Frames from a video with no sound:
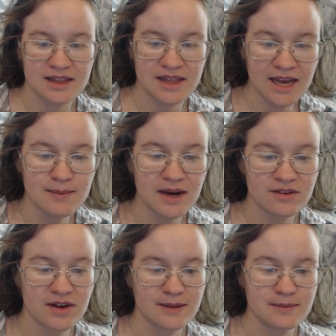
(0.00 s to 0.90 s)
they
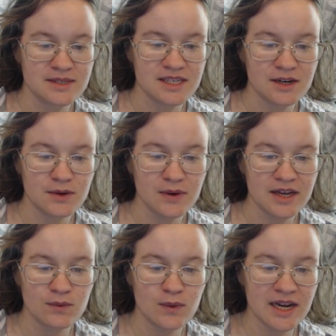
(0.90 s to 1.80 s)
might rhyme. So
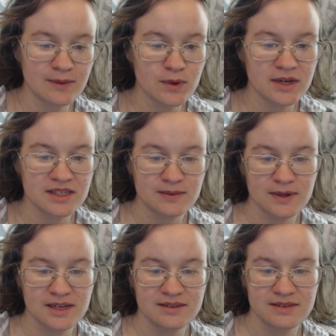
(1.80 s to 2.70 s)
William
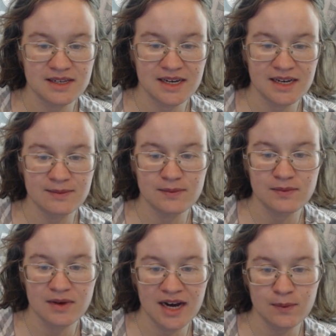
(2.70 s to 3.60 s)
Wordsworth's
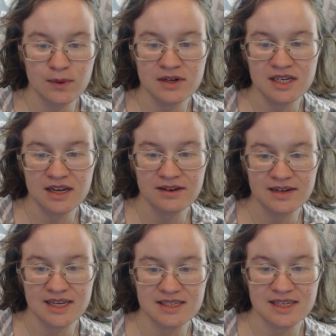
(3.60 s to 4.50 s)
um, I Wandered
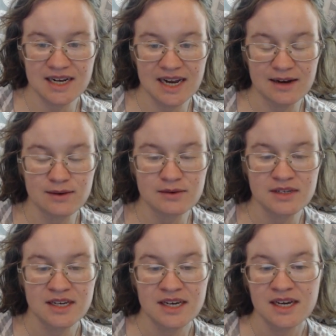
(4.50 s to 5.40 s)
Lonely as a Cloud
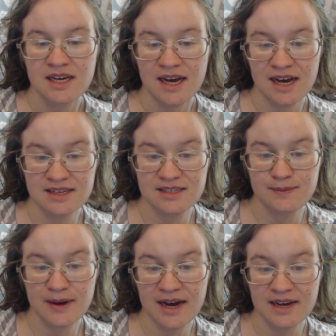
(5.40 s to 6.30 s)
has the
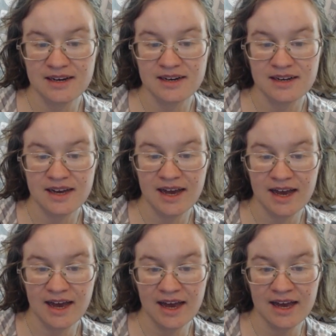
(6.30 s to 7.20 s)
pattern
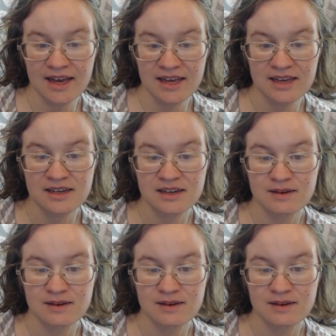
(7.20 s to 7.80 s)
A,